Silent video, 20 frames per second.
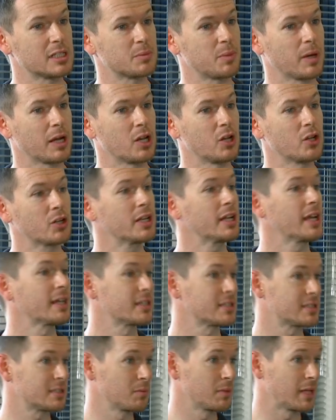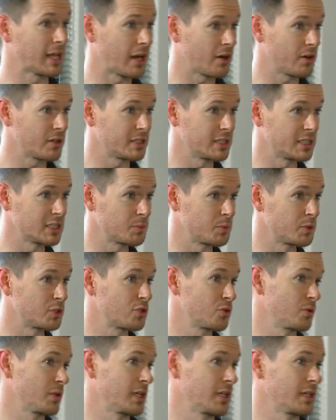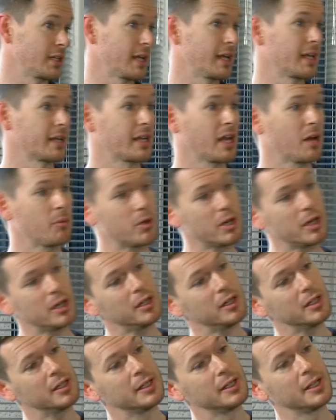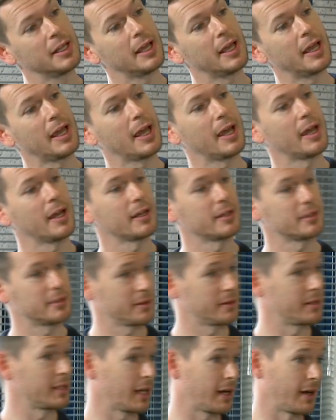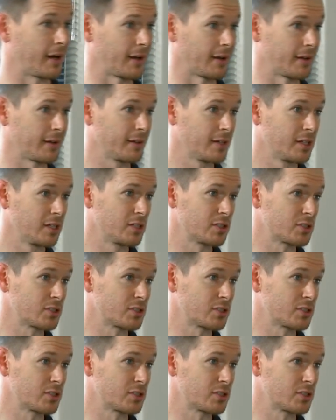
by looking at the similarities between a camera and the eye.